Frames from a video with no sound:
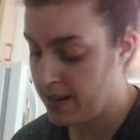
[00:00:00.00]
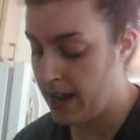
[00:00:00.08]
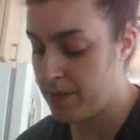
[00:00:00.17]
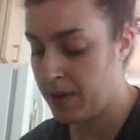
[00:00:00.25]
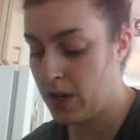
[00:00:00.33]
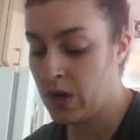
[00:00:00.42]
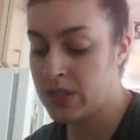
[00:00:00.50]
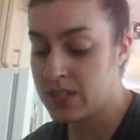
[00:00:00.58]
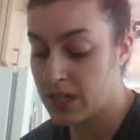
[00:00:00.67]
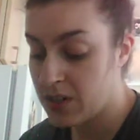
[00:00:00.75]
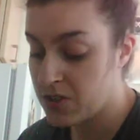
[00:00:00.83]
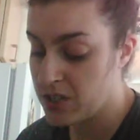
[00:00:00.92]
I mean,
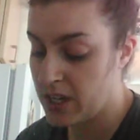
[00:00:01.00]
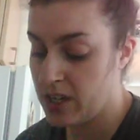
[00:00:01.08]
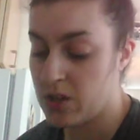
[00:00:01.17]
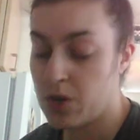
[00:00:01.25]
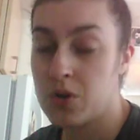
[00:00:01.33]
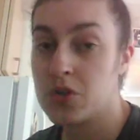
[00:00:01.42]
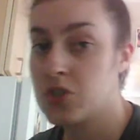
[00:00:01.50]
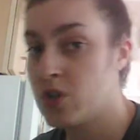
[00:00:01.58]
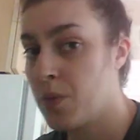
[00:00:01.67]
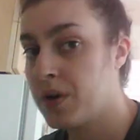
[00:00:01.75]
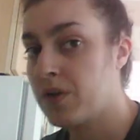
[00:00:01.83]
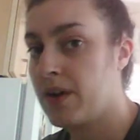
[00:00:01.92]
seriously, there were so
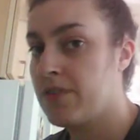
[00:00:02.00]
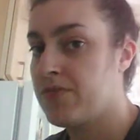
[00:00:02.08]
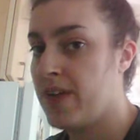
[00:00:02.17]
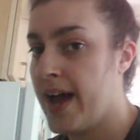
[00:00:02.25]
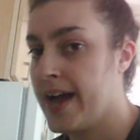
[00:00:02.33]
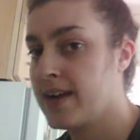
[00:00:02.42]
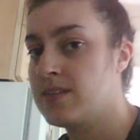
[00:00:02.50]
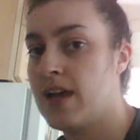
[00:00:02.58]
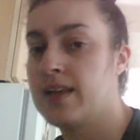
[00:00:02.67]
many red flags.